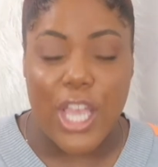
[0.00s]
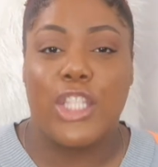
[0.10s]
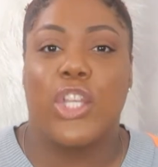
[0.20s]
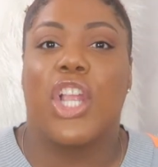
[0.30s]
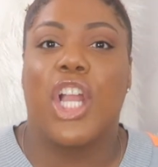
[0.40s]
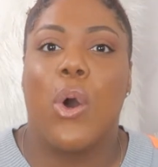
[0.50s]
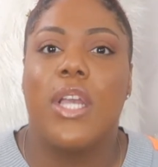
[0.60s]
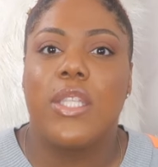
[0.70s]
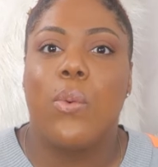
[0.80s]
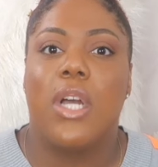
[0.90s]
So you're
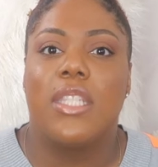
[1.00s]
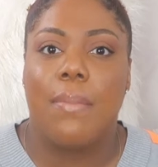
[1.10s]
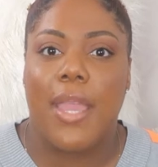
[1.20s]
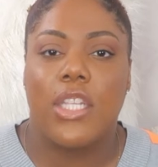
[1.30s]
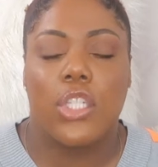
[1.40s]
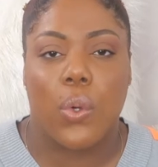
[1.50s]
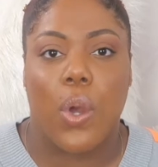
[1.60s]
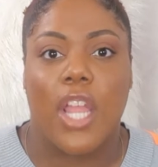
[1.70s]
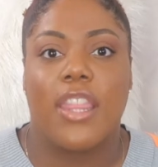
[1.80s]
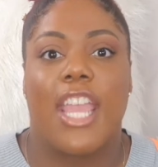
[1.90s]
going to want to make
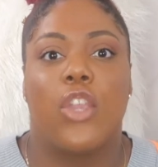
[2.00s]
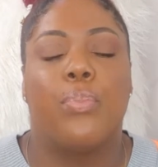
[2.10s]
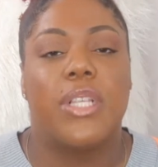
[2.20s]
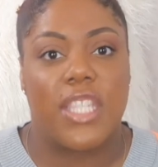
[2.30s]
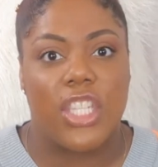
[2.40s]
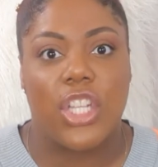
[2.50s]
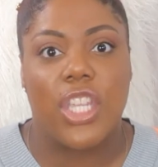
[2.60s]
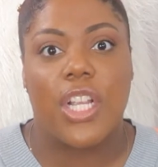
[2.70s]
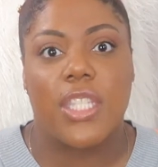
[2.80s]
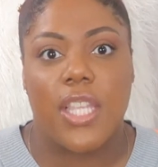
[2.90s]
sure that you position
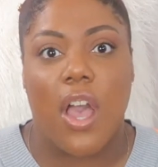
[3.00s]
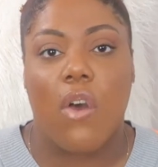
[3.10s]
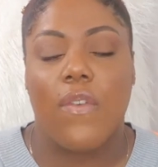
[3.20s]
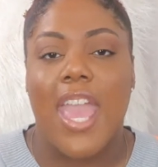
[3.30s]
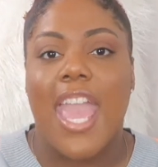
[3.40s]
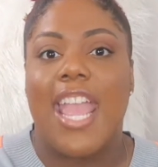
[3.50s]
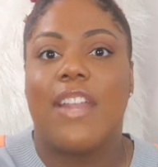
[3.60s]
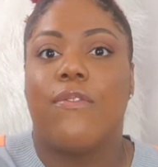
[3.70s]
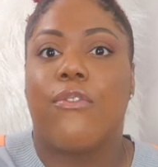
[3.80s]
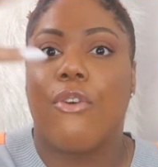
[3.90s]
yourself
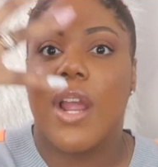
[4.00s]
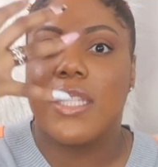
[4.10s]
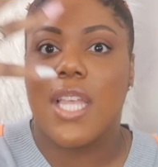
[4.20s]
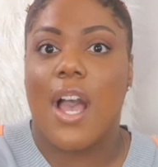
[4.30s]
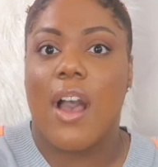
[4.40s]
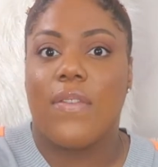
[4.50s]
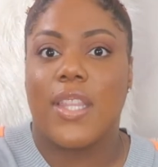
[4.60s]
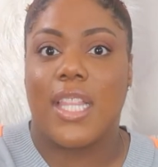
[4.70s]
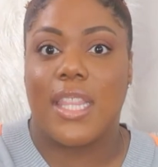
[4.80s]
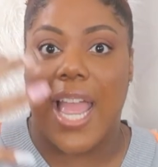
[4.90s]
in front of
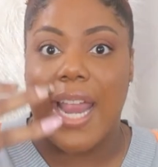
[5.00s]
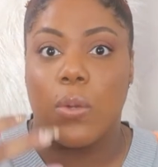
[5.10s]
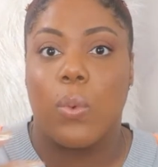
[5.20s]
the light.